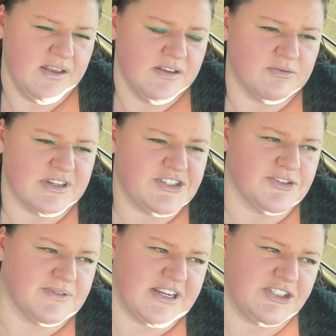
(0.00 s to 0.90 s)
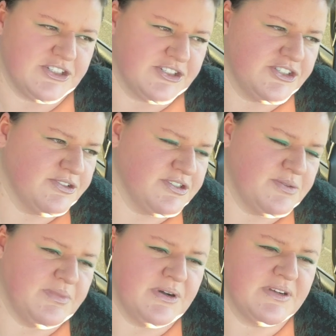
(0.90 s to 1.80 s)
restoration shows
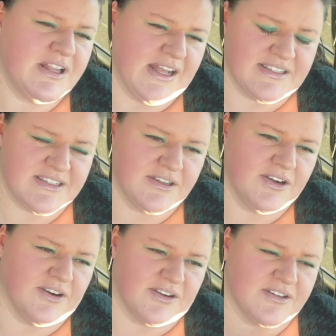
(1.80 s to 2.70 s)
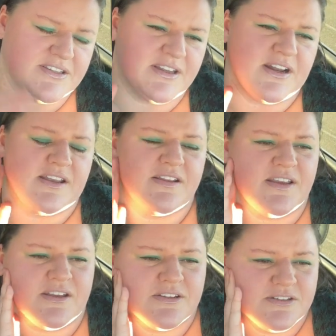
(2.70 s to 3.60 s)
about classic cars, and I
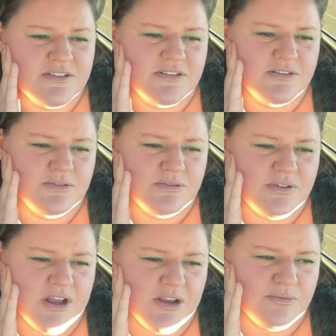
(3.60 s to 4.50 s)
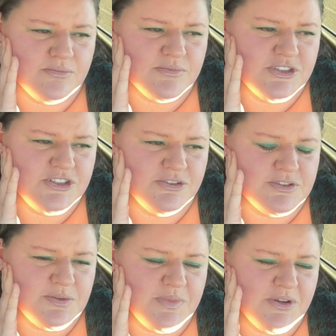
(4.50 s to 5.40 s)
like
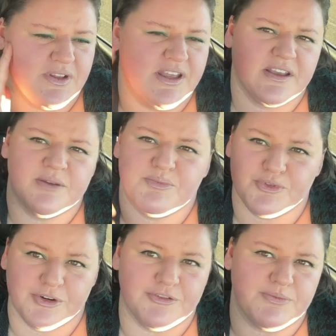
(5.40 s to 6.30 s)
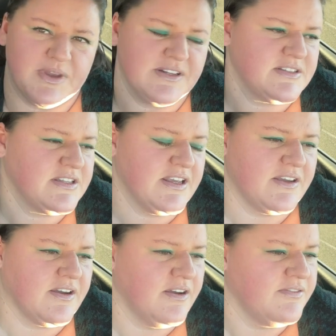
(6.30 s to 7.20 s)
shows about like improvement, like
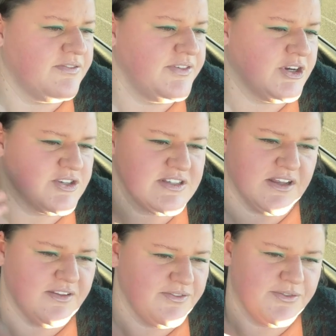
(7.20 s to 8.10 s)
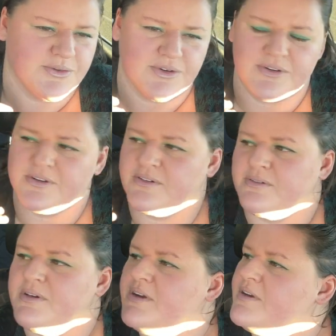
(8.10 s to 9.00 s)
of yourself, or
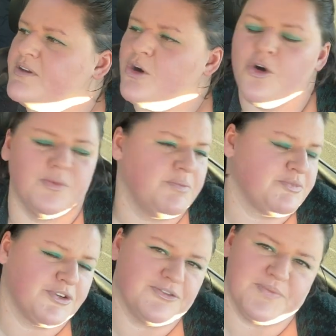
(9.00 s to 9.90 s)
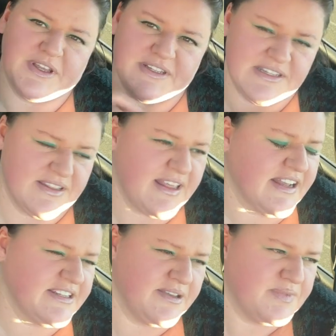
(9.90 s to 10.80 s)
home improvement and that
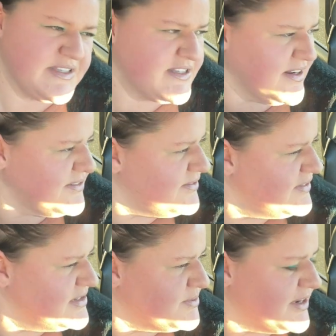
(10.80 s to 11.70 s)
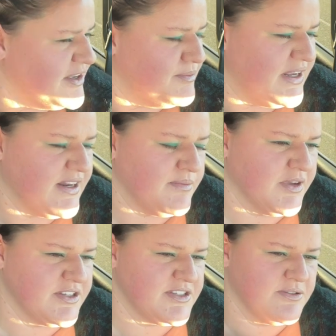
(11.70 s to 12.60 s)
type of stuff is what I mean. I'm
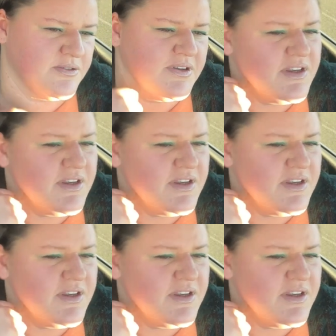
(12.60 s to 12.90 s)
not so